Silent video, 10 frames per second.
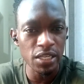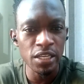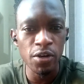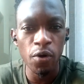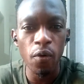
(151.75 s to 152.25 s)

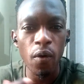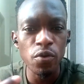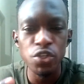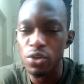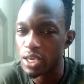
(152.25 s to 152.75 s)

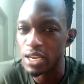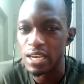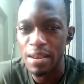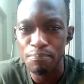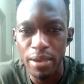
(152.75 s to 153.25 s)
You can
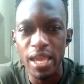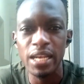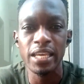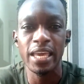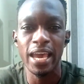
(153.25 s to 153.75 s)

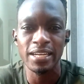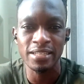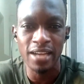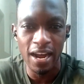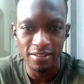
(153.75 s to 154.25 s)
barely get
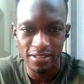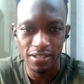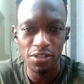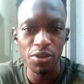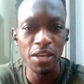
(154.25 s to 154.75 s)
nothing,
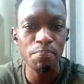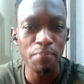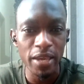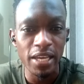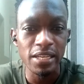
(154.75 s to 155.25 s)
you can
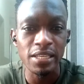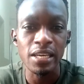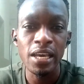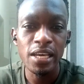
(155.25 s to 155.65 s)
barely